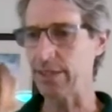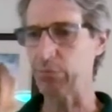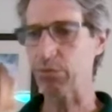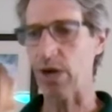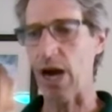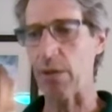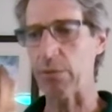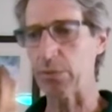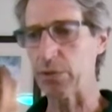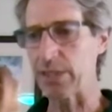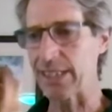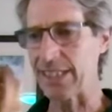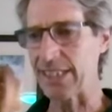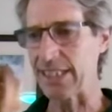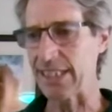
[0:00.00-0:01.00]

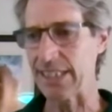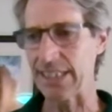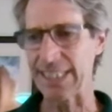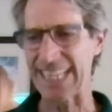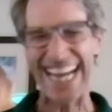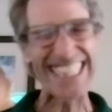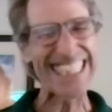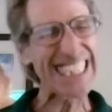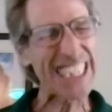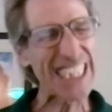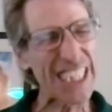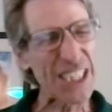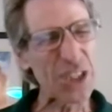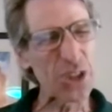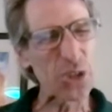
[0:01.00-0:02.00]
probably
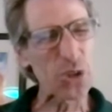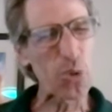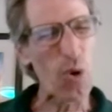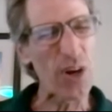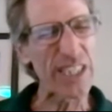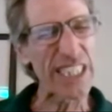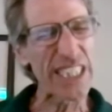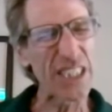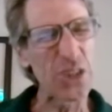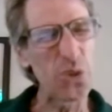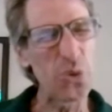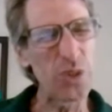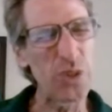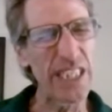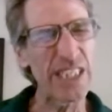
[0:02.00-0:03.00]
19 or 20
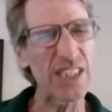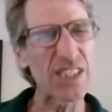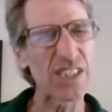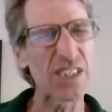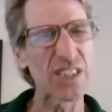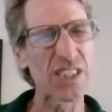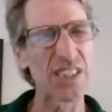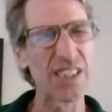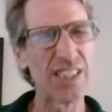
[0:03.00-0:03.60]
units.